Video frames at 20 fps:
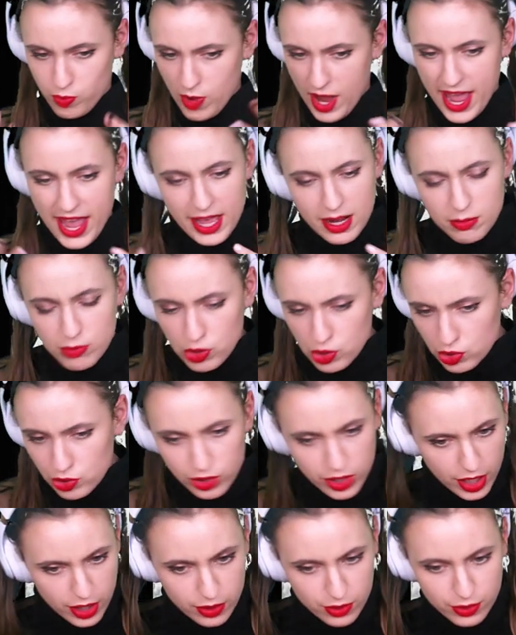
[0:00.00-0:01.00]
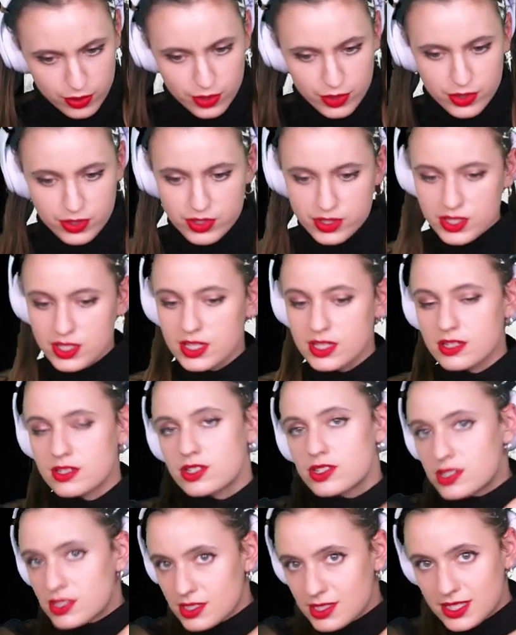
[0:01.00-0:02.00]
animal gutturals,
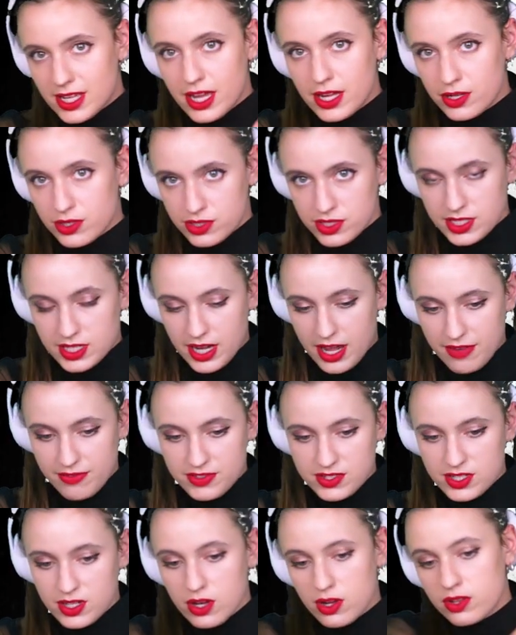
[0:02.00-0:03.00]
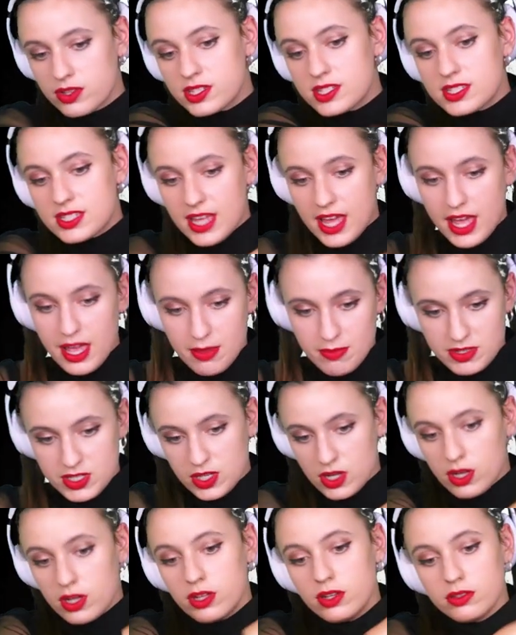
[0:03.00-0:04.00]
just the standard stuff. It's all the same. It's
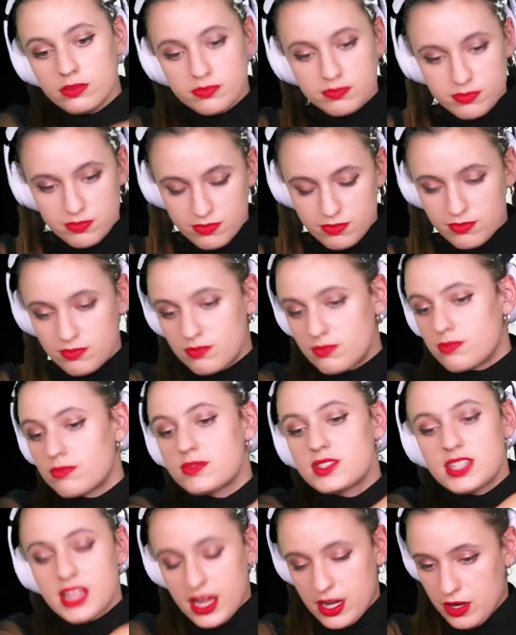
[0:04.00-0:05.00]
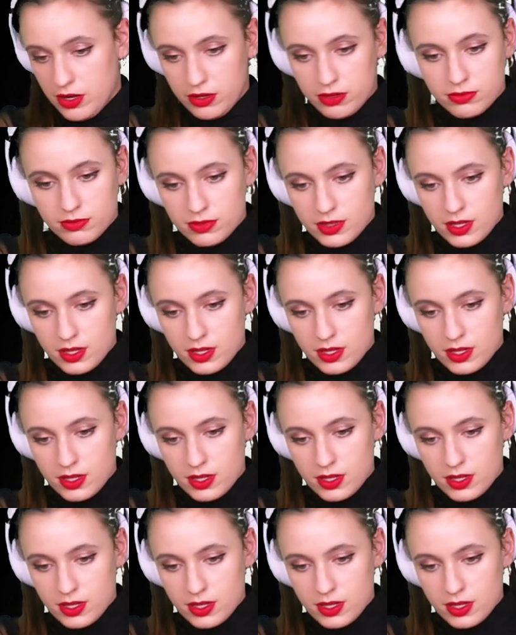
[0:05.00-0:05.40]
all standard,